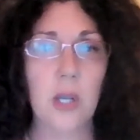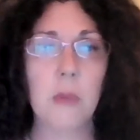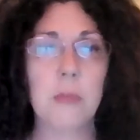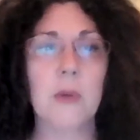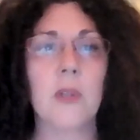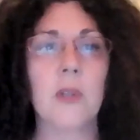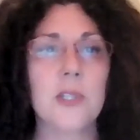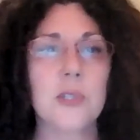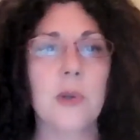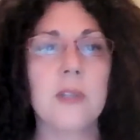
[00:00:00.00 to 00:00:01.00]
I hope you all
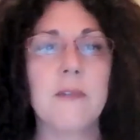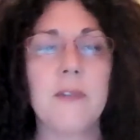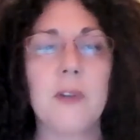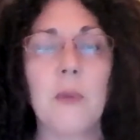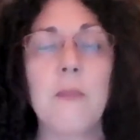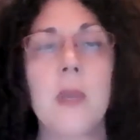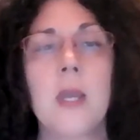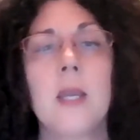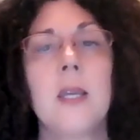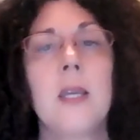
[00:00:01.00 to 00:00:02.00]
enjoyed the film.
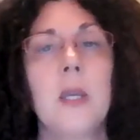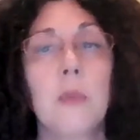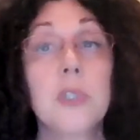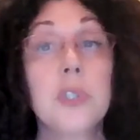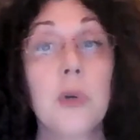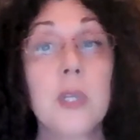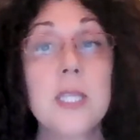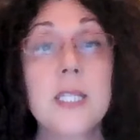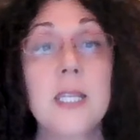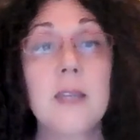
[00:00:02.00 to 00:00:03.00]
We're joined
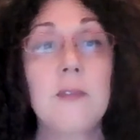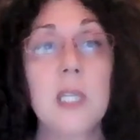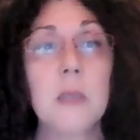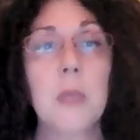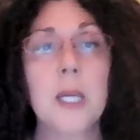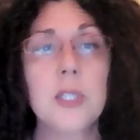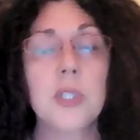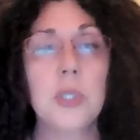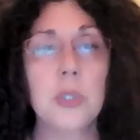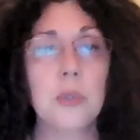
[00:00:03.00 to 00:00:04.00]
this evening by
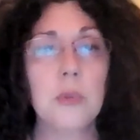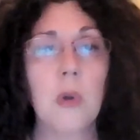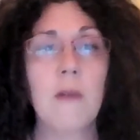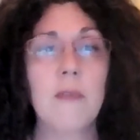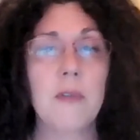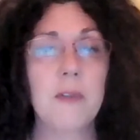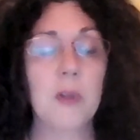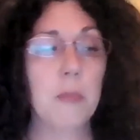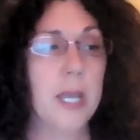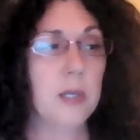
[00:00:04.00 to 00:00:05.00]
two of the
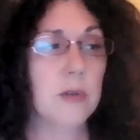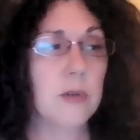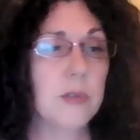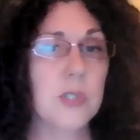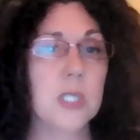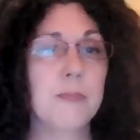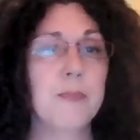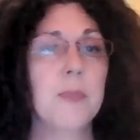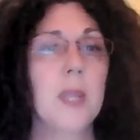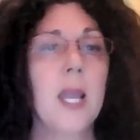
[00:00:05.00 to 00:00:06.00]
filmmakers,
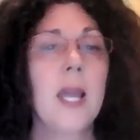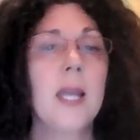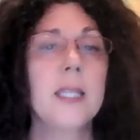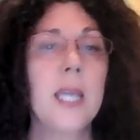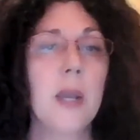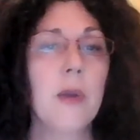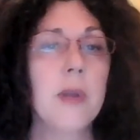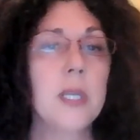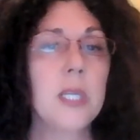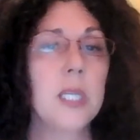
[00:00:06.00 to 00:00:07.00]

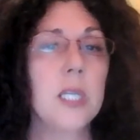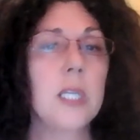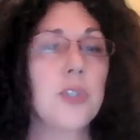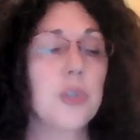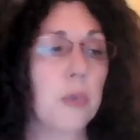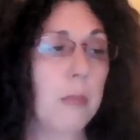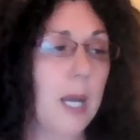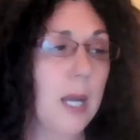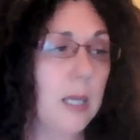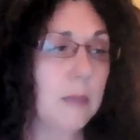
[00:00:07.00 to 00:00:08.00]
Karen
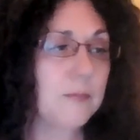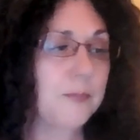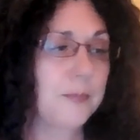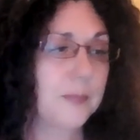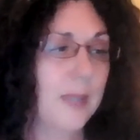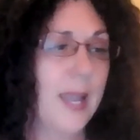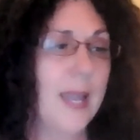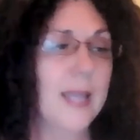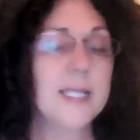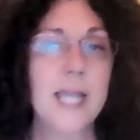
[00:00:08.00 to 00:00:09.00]
Ijumba
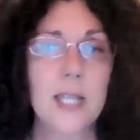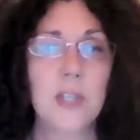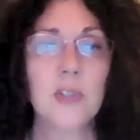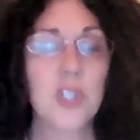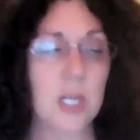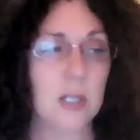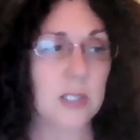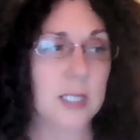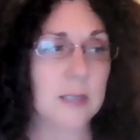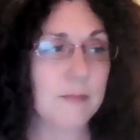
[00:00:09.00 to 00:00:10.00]
and Daniel
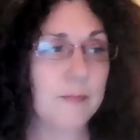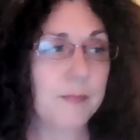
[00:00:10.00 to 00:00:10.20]
Sheldon.